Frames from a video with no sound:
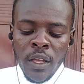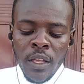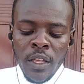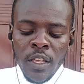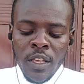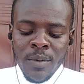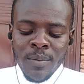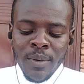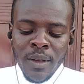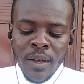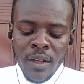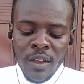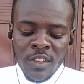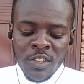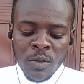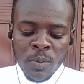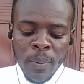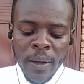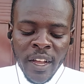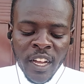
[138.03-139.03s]

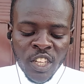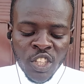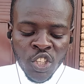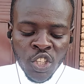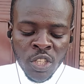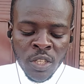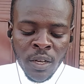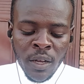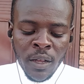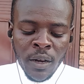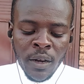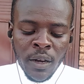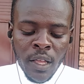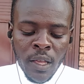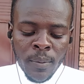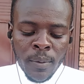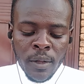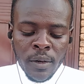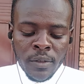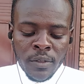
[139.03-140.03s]
emails, packaging, and
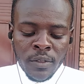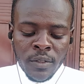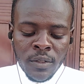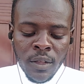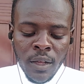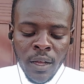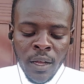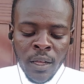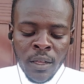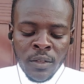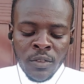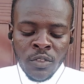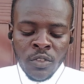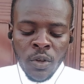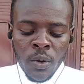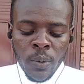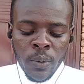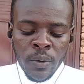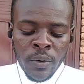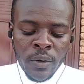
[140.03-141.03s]
labels, and
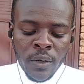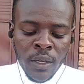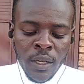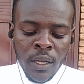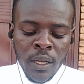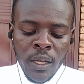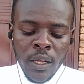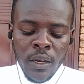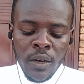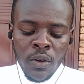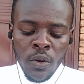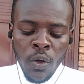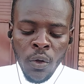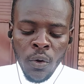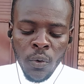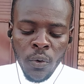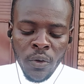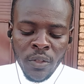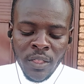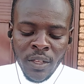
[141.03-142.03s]
so on.
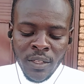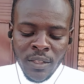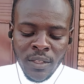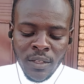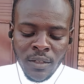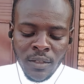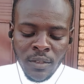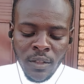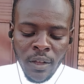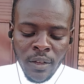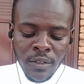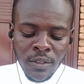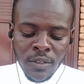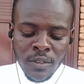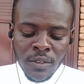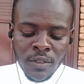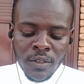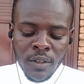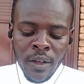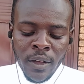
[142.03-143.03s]
Non-authentic
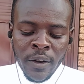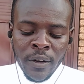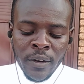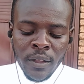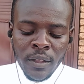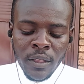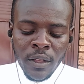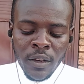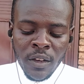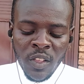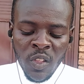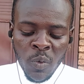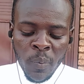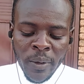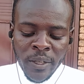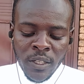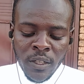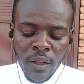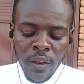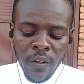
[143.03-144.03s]
texts are written
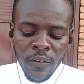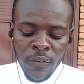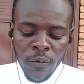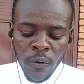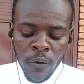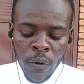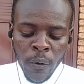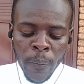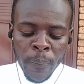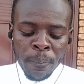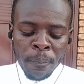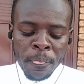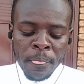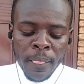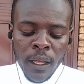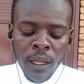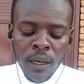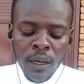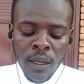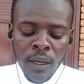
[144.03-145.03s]
especially for
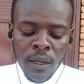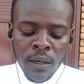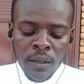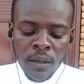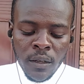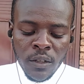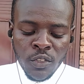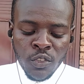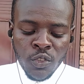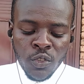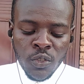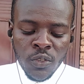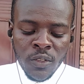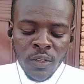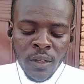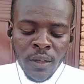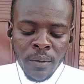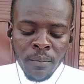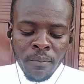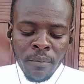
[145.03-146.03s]
learners
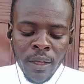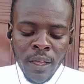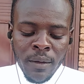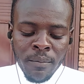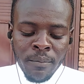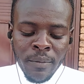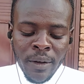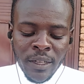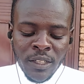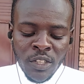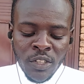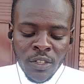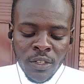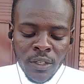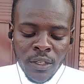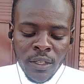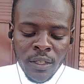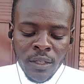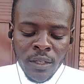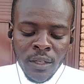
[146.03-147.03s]
using
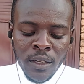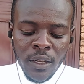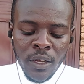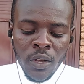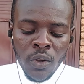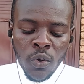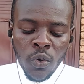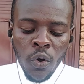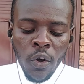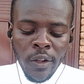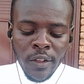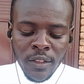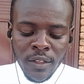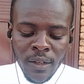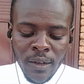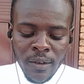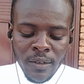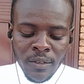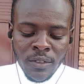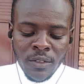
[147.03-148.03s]
imaginary
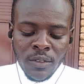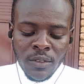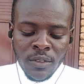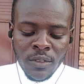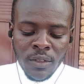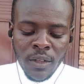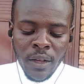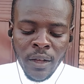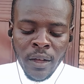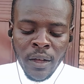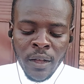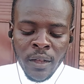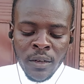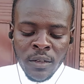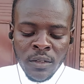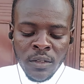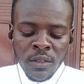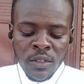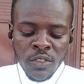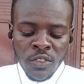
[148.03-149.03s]
contexts
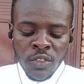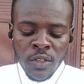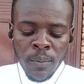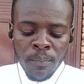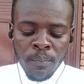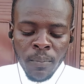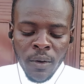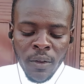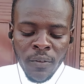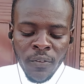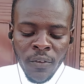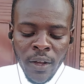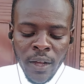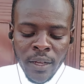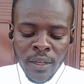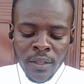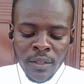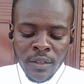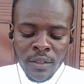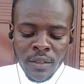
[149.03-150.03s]
and
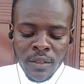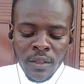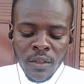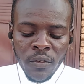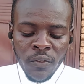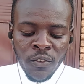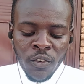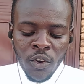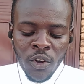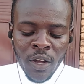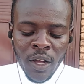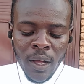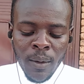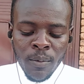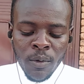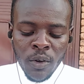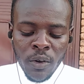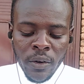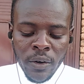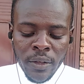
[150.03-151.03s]
simplified
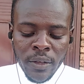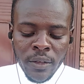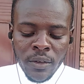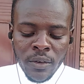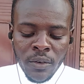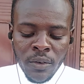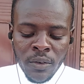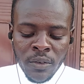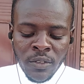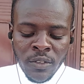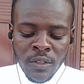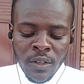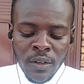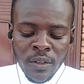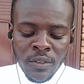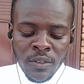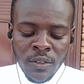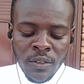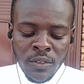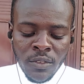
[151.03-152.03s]
vocabulary or
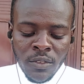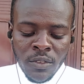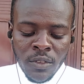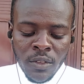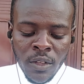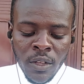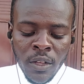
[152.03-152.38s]
sentences